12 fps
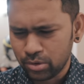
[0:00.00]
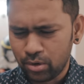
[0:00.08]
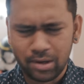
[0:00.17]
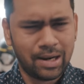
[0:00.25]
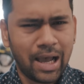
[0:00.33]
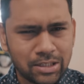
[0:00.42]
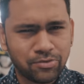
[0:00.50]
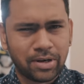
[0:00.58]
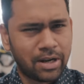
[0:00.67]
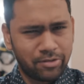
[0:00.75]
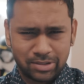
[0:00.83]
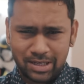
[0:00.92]
So last
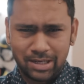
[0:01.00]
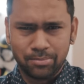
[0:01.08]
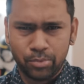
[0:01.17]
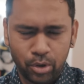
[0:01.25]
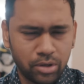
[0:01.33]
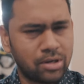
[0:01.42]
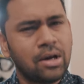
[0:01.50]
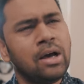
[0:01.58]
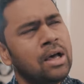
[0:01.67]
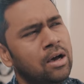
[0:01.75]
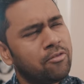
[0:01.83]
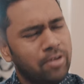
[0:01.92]
weekend I was getting bored,
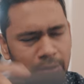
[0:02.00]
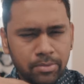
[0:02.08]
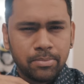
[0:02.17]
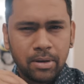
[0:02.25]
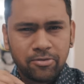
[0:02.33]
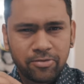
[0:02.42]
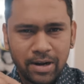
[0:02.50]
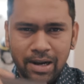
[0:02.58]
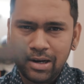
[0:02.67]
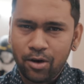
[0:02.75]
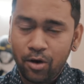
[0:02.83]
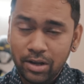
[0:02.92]
went with my
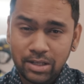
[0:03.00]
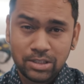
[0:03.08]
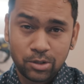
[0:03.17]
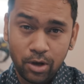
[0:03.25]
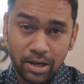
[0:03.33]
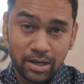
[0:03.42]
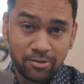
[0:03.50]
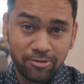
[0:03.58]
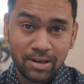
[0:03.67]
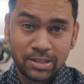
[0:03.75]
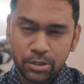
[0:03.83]
friend on his Royal Enfield